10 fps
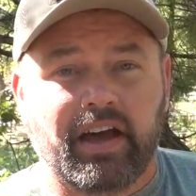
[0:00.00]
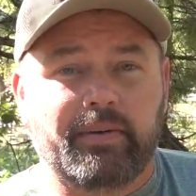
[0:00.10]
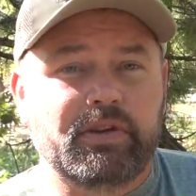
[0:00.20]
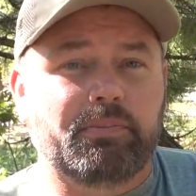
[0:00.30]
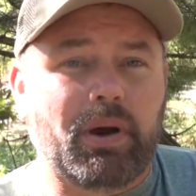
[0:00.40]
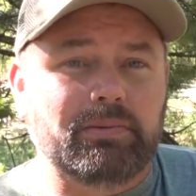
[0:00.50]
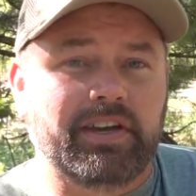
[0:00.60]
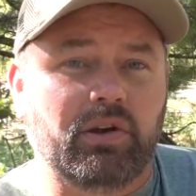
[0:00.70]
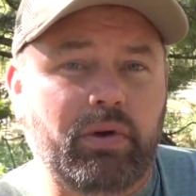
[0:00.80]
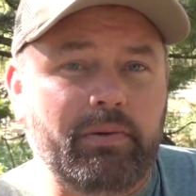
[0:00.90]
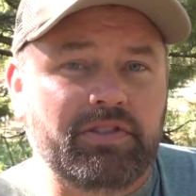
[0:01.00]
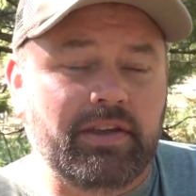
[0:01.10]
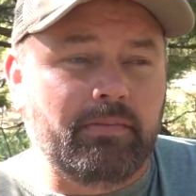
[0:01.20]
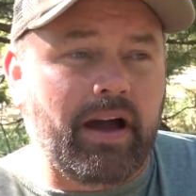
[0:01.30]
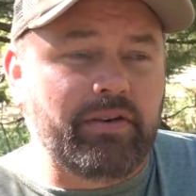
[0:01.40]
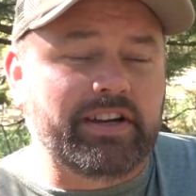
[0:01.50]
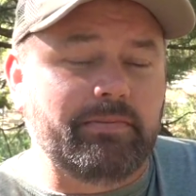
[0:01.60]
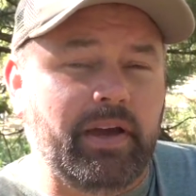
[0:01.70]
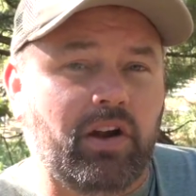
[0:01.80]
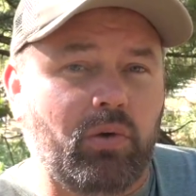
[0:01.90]
Um, you could probably get away with it, but I
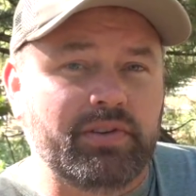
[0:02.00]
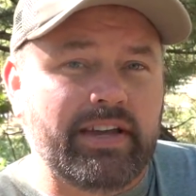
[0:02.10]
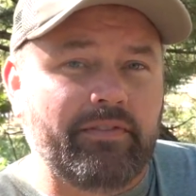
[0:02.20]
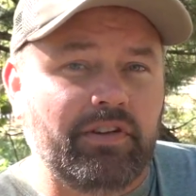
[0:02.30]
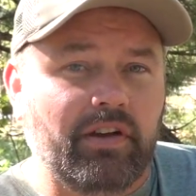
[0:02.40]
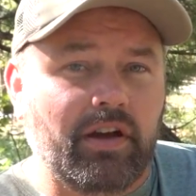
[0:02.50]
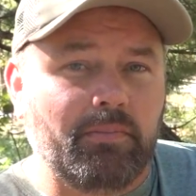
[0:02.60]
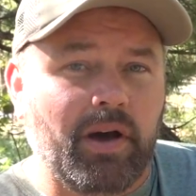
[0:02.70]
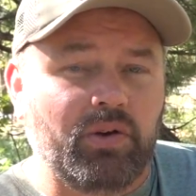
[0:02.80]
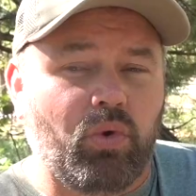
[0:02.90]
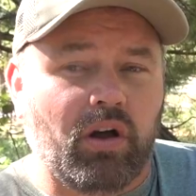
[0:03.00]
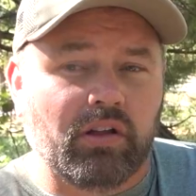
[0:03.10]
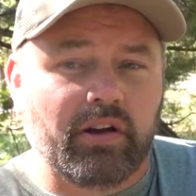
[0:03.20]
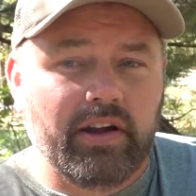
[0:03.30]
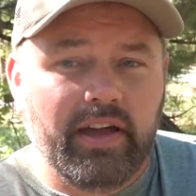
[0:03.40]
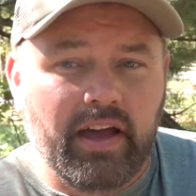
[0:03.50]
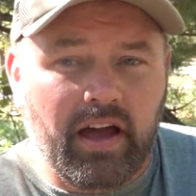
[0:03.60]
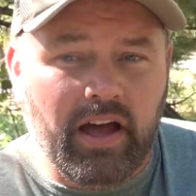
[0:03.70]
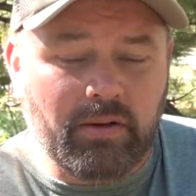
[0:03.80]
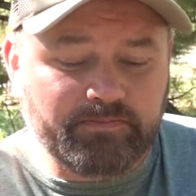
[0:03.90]
recommend always having a, a mud waller.
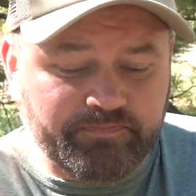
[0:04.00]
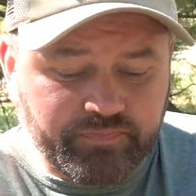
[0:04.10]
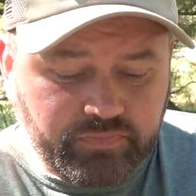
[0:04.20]
Um,